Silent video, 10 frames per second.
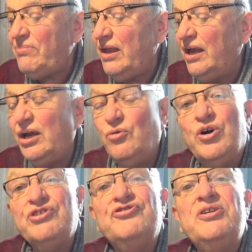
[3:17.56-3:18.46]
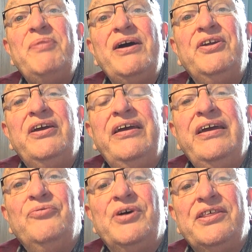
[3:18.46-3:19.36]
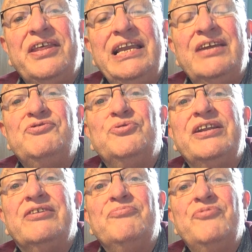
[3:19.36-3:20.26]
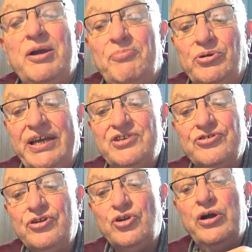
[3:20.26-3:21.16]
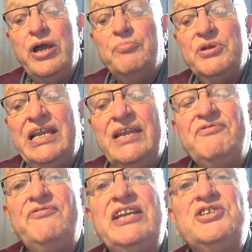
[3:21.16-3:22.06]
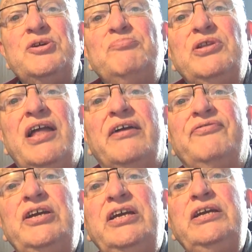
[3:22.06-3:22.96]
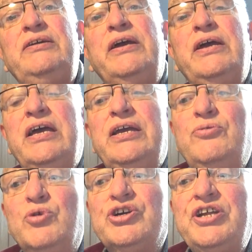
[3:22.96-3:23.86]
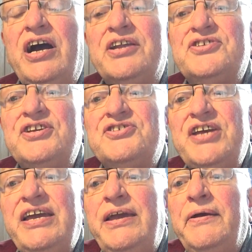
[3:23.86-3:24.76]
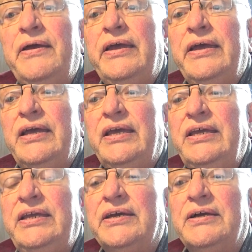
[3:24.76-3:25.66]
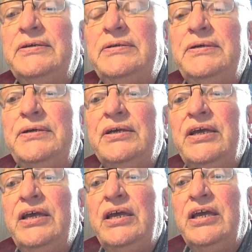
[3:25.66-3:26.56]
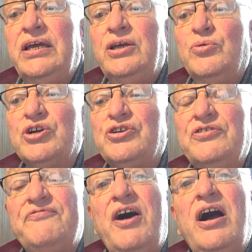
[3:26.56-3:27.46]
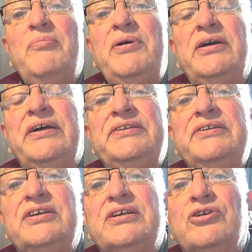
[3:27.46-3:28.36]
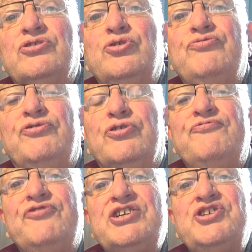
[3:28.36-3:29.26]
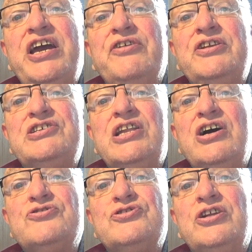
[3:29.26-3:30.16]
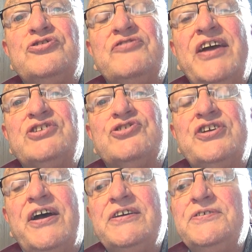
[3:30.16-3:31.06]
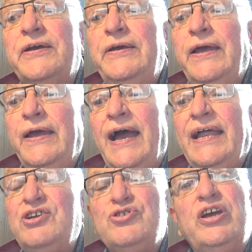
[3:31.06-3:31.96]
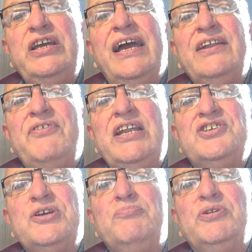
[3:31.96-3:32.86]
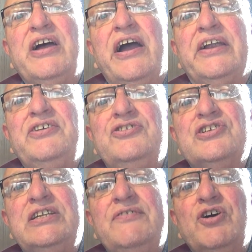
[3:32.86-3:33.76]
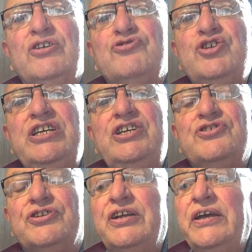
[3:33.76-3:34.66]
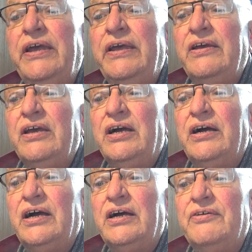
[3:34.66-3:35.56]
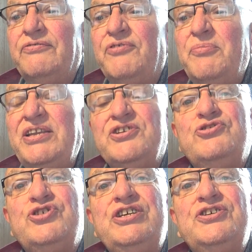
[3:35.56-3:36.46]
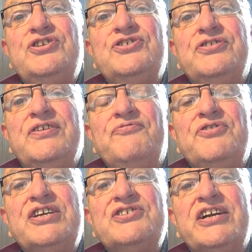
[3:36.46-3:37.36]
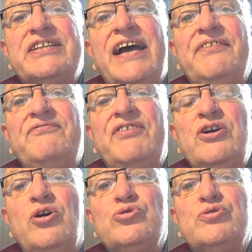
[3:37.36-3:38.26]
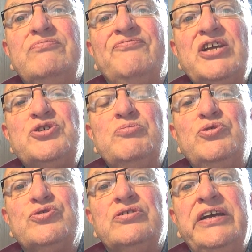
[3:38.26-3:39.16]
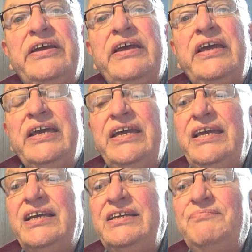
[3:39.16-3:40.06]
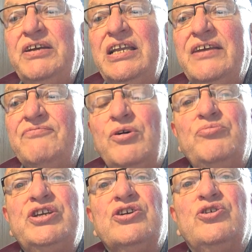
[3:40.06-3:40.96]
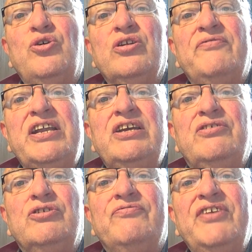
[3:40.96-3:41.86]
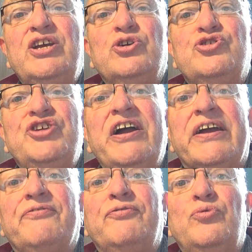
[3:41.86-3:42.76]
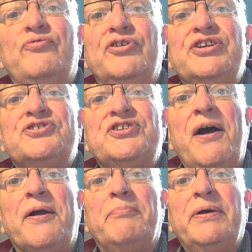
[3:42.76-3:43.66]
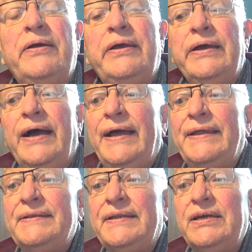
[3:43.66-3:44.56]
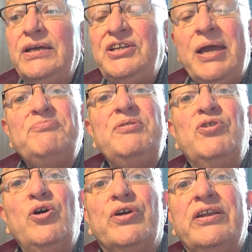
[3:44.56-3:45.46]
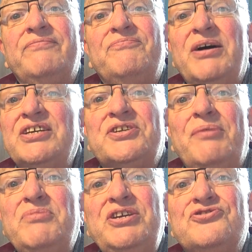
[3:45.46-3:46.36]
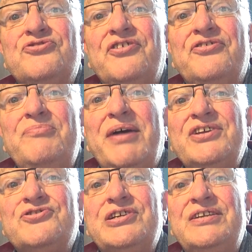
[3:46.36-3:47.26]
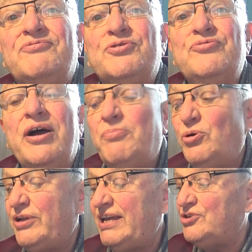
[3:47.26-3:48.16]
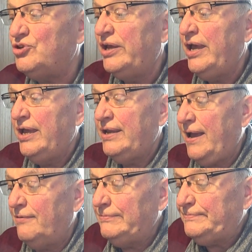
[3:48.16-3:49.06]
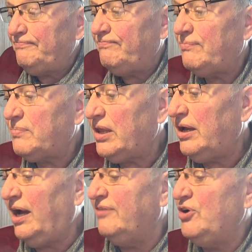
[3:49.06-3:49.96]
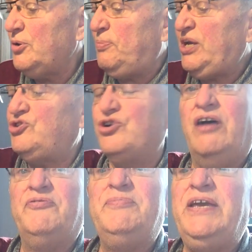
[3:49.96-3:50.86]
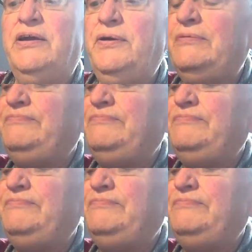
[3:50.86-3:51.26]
wondering about whether they lived to any ripe old age. I don't know, but he lived a very simple life. He worked hard, as I say. He worked on the farm and got good fresh air in his lungs and lots of exercise. And he had a very simple diet. He just lived on cheese and fermented cheeses and different things like that, and very wholesome vegetables. And he lived what we could call a very, very good diet for his time. And it kept him going. And by some means or other, he managed to live to a ripe old age. Now, I've got a picture of him here,